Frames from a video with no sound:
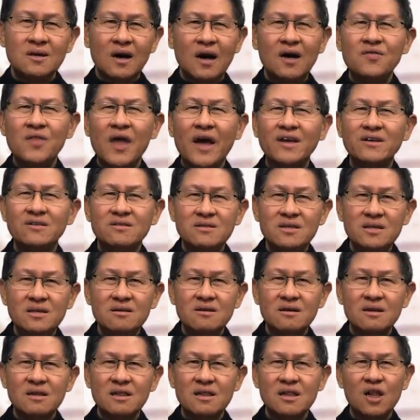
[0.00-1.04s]
an
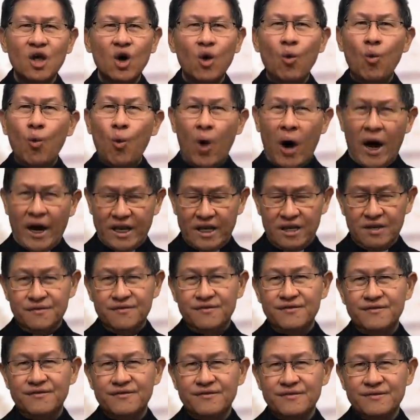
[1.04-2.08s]
ideal
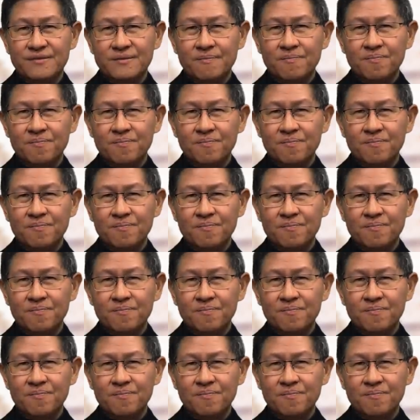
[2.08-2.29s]
wife,